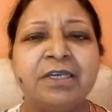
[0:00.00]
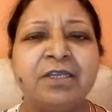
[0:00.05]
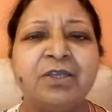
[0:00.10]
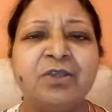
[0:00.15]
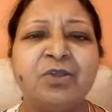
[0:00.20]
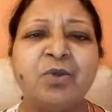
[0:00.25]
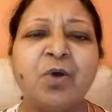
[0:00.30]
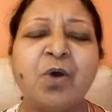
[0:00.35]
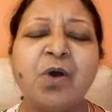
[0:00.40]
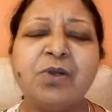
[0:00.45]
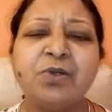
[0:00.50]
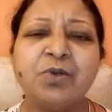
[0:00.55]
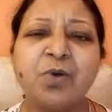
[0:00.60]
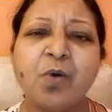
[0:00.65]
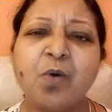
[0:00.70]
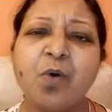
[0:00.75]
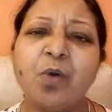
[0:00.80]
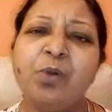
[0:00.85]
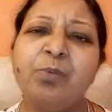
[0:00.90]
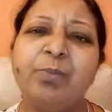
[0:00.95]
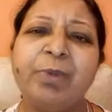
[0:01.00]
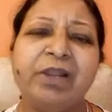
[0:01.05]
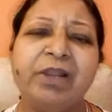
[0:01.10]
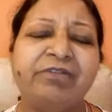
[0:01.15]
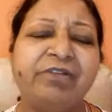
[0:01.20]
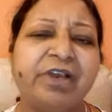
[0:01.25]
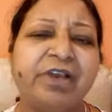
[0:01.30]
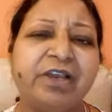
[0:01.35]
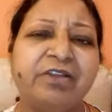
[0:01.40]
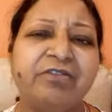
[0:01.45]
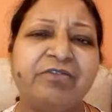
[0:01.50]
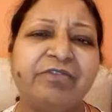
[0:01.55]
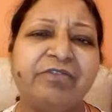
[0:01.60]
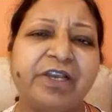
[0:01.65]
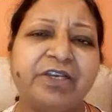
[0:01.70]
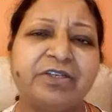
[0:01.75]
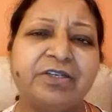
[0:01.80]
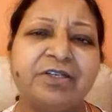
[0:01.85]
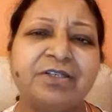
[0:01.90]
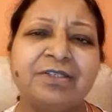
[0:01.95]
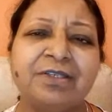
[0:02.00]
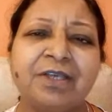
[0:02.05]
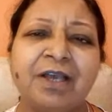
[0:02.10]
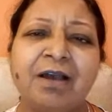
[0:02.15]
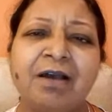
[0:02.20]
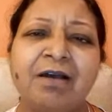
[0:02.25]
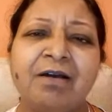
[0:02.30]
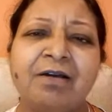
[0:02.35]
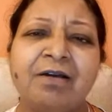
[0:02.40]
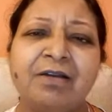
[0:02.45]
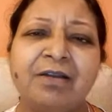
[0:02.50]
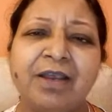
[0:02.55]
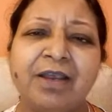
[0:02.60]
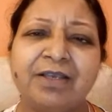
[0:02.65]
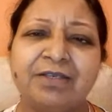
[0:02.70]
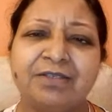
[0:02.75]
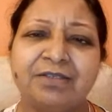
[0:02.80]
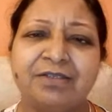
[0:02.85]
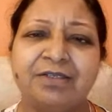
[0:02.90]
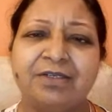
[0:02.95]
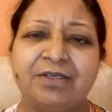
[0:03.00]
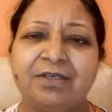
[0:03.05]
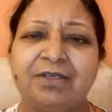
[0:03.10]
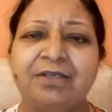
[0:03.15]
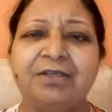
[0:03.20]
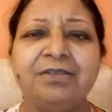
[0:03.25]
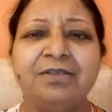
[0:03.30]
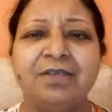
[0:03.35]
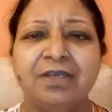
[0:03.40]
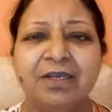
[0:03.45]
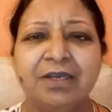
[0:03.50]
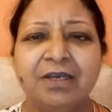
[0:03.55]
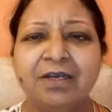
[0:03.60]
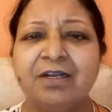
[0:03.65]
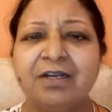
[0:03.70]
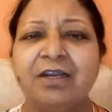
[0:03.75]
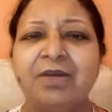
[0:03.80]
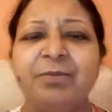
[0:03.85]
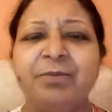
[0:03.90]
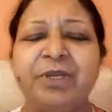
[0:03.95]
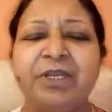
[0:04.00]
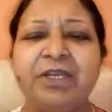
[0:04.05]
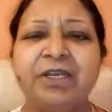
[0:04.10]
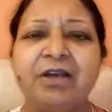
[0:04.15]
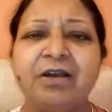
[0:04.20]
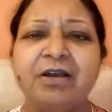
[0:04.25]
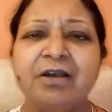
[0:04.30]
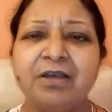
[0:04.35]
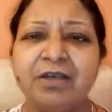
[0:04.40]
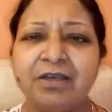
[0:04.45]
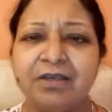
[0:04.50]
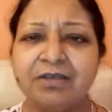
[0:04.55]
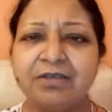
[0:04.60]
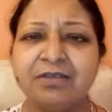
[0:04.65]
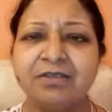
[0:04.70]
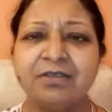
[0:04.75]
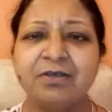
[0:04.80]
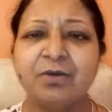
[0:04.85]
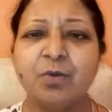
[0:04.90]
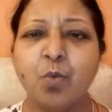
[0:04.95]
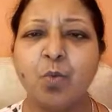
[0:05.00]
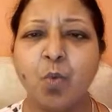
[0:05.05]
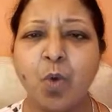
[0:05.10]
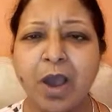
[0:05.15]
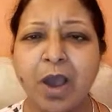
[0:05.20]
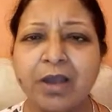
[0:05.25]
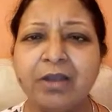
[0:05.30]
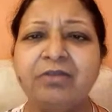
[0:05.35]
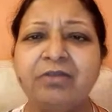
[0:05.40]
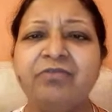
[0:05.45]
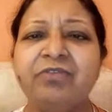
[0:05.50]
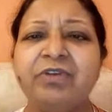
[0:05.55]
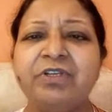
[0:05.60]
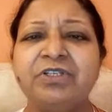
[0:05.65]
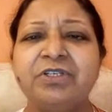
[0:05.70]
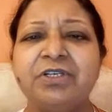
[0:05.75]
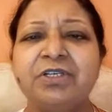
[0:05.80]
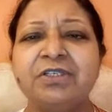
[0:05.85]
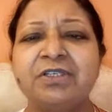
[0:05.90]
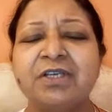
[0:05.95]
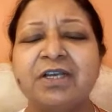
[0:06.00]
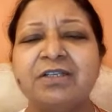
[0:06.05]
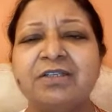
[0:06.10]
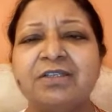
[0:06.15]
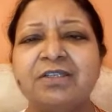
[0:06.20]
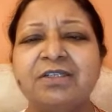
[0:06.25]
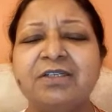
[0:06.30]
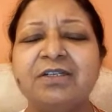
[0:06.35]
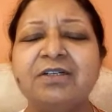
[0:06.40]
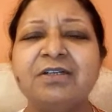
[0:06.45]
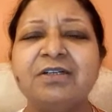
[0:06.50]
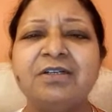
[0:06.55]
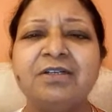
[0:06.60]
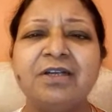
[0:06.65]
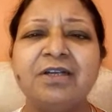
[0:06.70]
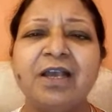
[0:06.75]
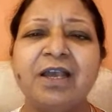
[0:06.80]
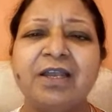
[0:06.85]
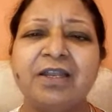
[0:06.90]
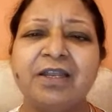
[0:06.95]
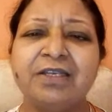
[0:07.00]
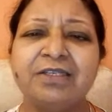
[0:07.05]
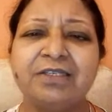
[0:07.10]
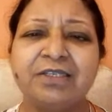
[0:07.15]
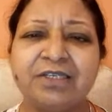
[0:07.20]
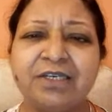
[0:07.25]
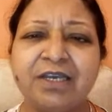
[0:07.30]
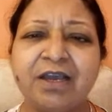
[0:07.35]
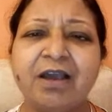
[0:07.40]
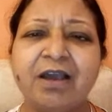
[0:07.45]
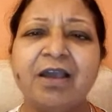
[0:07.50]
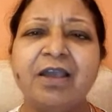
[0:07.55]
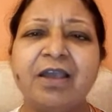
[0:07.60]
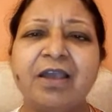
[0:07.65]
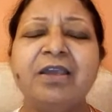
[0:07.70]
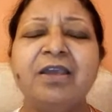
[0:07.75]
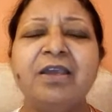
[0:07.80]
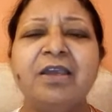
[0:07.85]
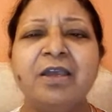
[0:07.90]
Not all pelvic infections are STDs. Chlamydia is one which is considered an STI